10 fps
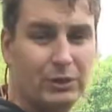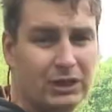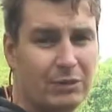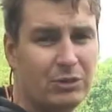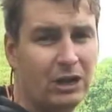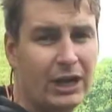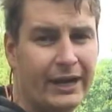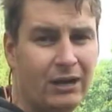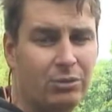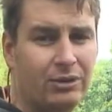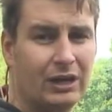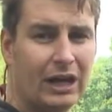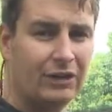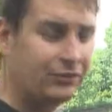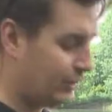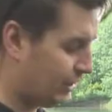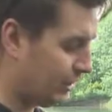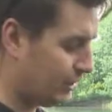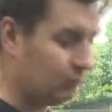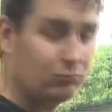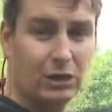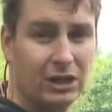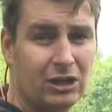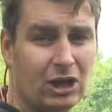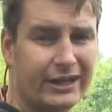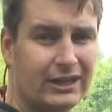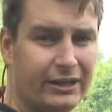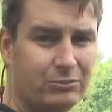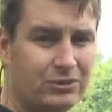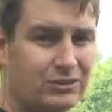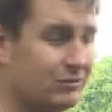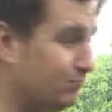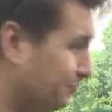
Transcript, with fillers: clip the line up under the one of the line clips